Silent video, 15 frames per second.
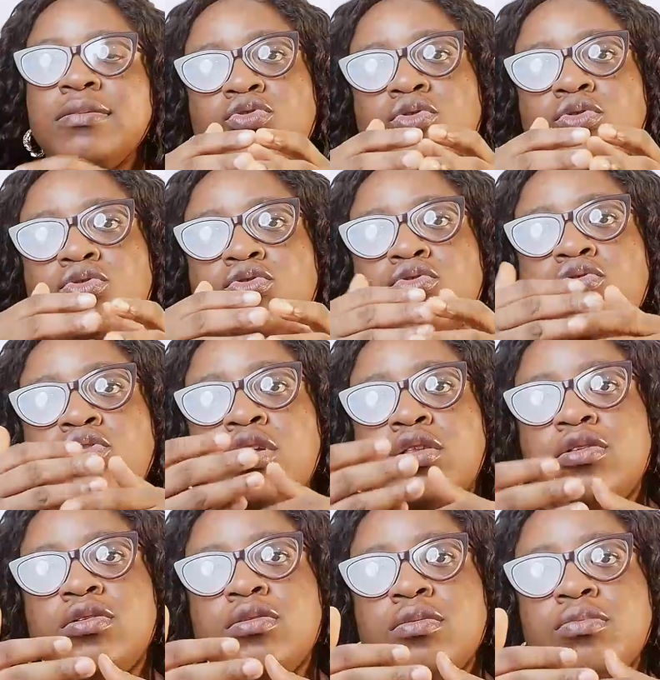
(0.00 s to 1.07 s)
So to not
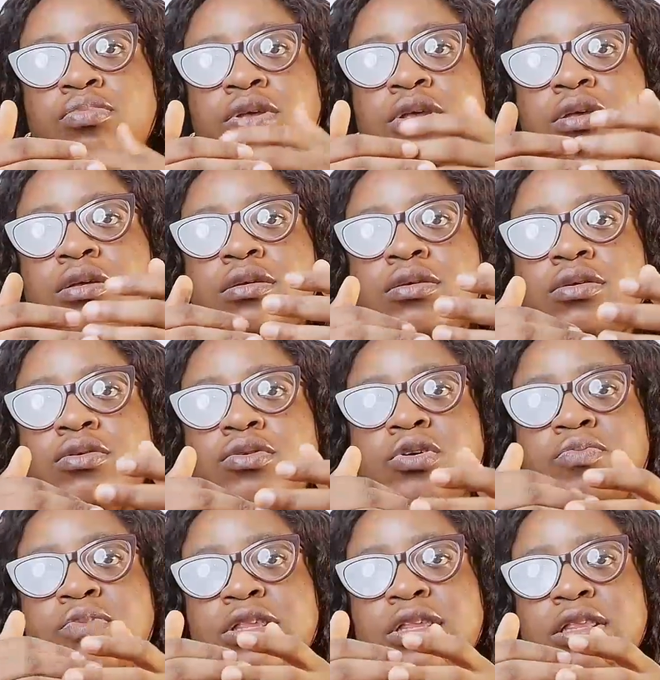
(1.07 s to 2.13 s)
be
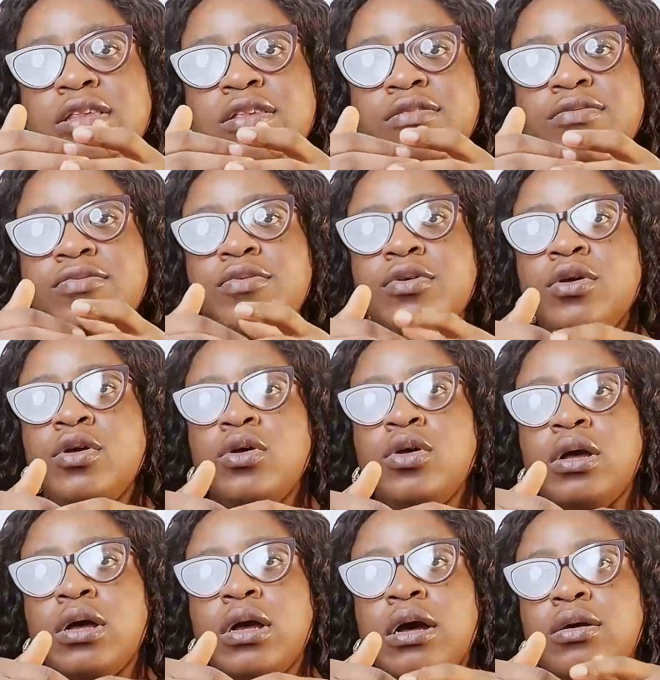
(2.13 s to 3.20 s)
repetitive,
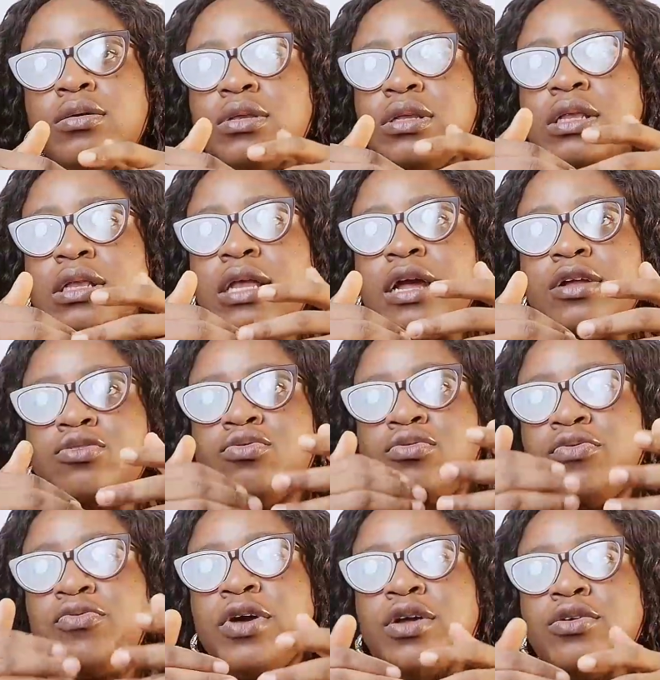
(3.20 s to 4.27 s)
I would like to
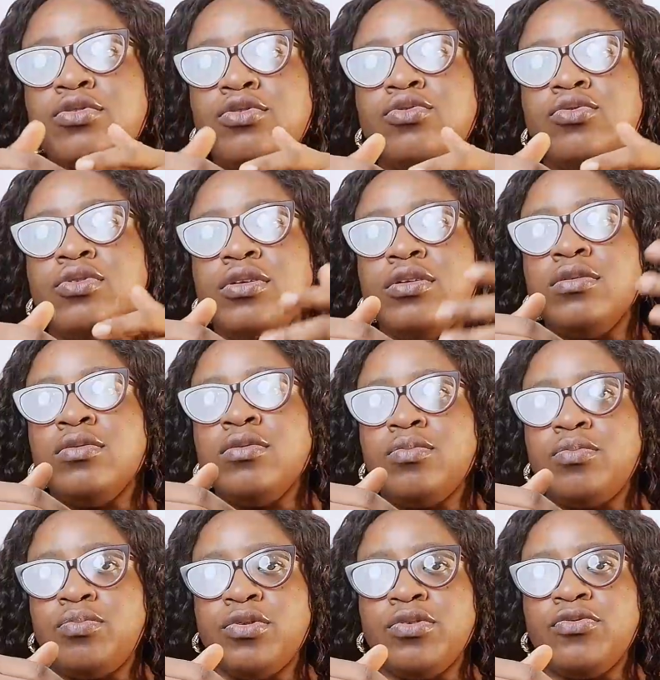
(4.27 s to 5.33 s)
refer you to the
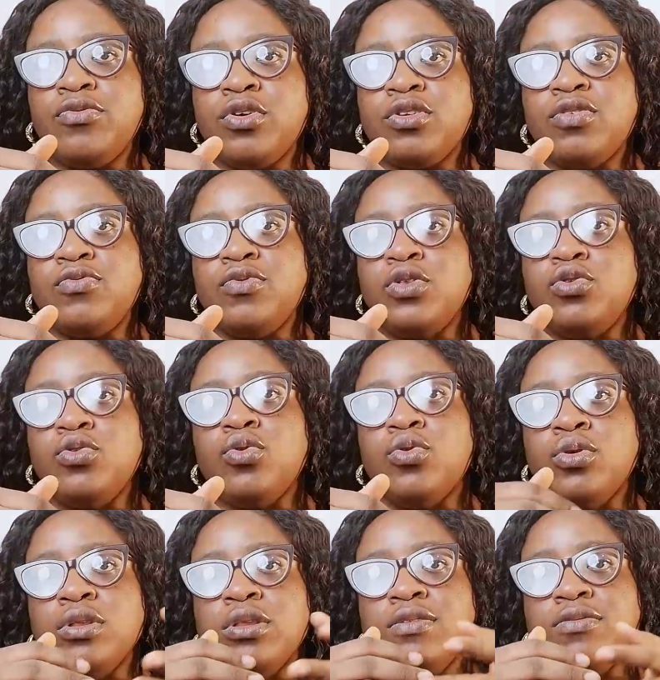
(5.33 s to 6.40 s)
previous video
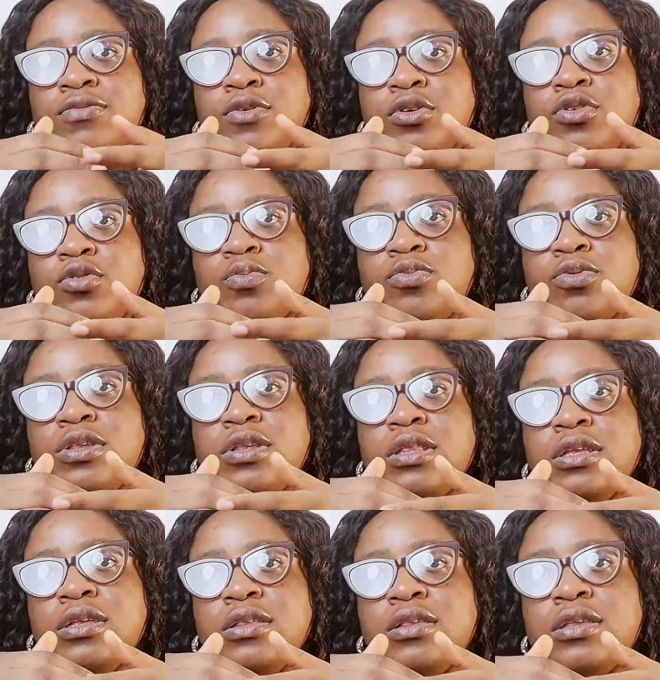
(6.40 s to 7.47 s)
on divorce
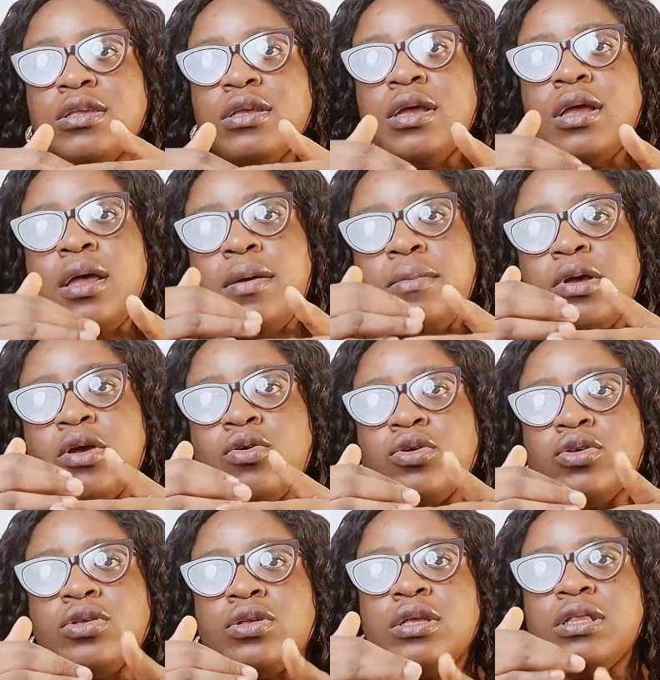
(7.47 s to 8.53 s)
proceedings
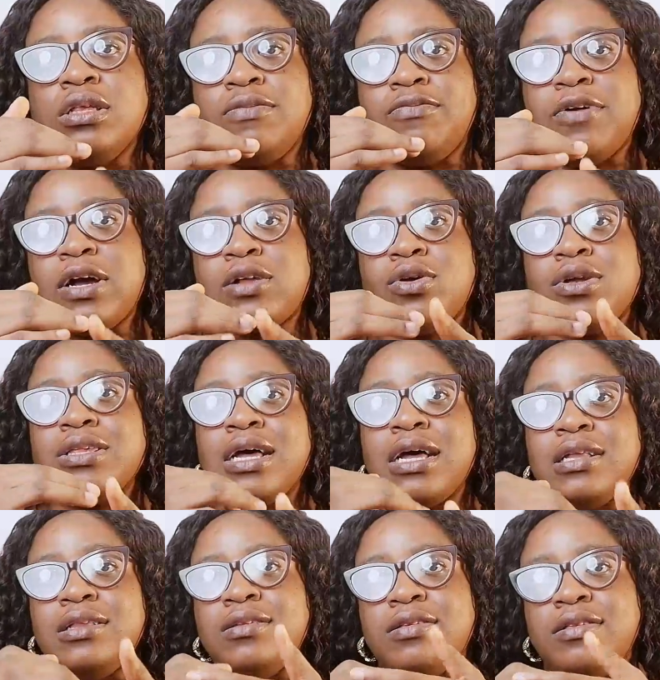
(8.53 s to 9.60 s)
because the factors
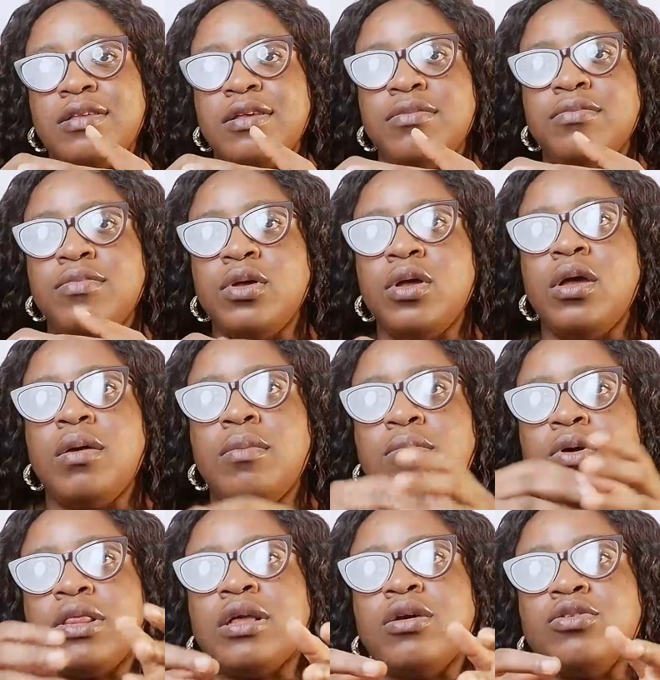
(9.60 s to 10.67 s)
are the same,
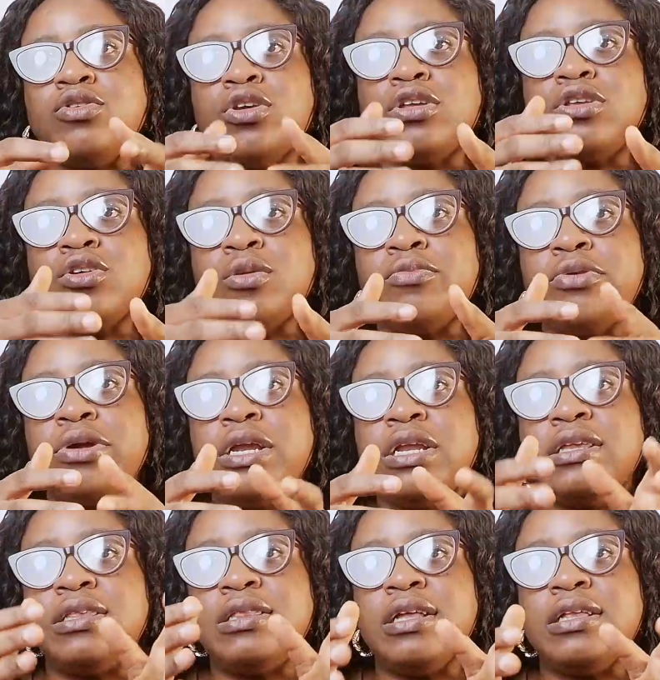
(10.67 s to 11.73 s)
but I'll just summarily
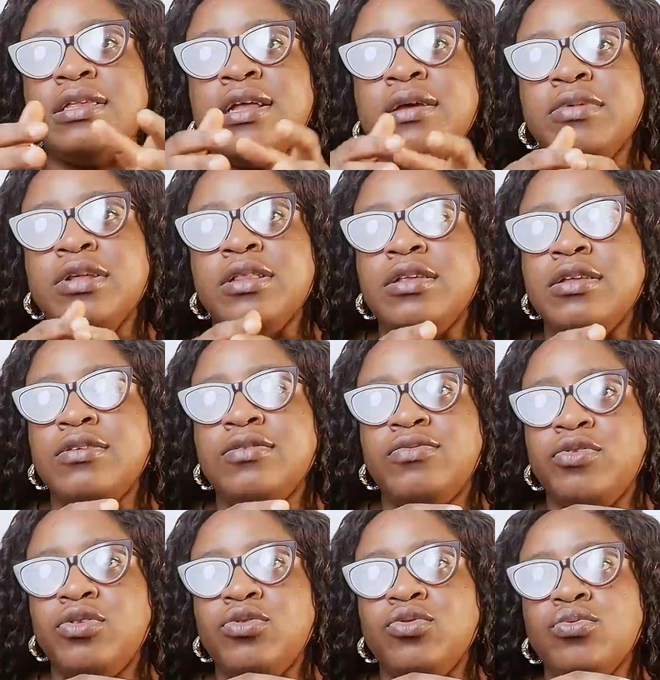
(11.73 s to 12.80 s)
state them in this
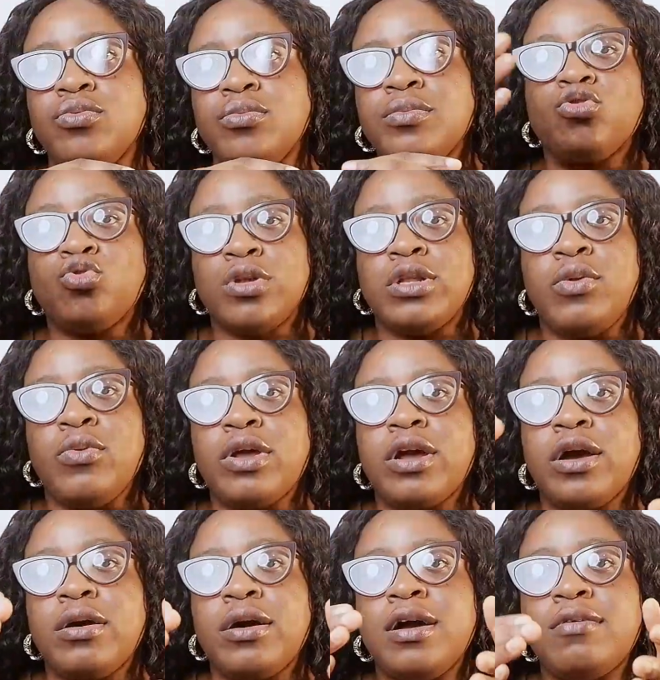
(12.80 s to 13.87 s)
video so that we
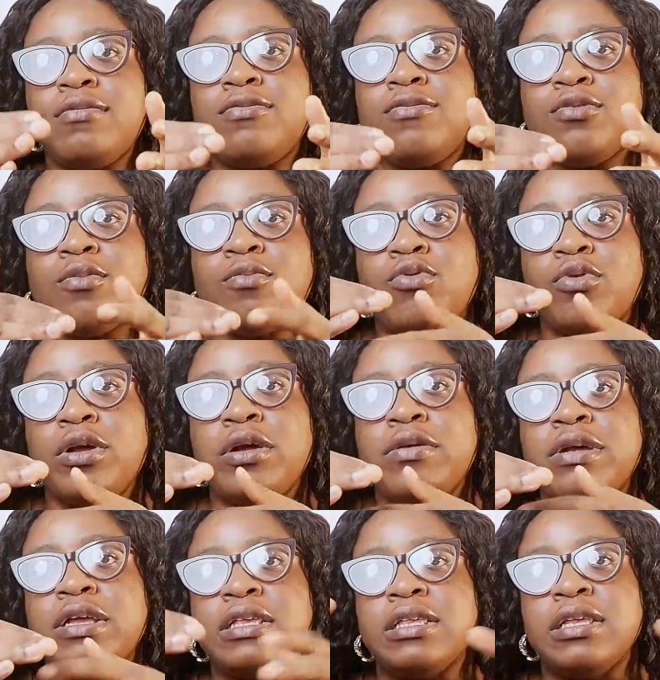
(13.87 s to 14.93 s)
can have some
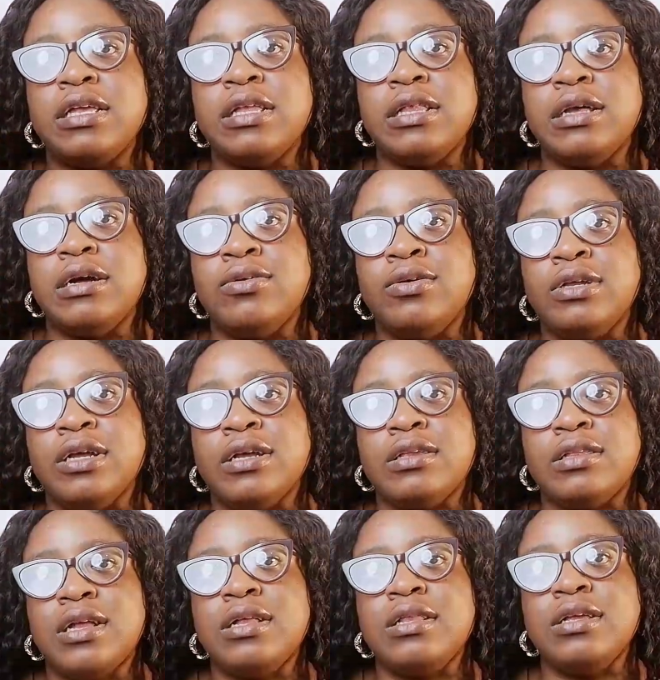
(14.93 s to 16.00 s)
coherence in
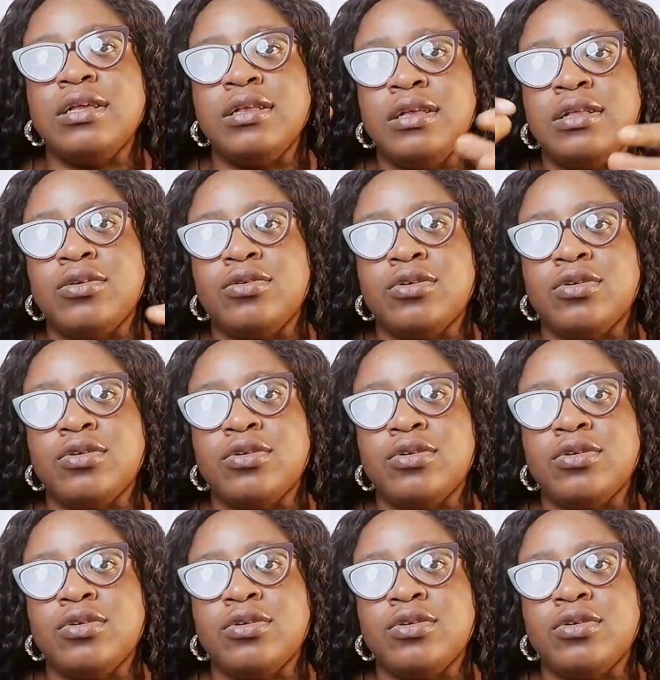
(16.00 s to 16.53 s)
understanding in the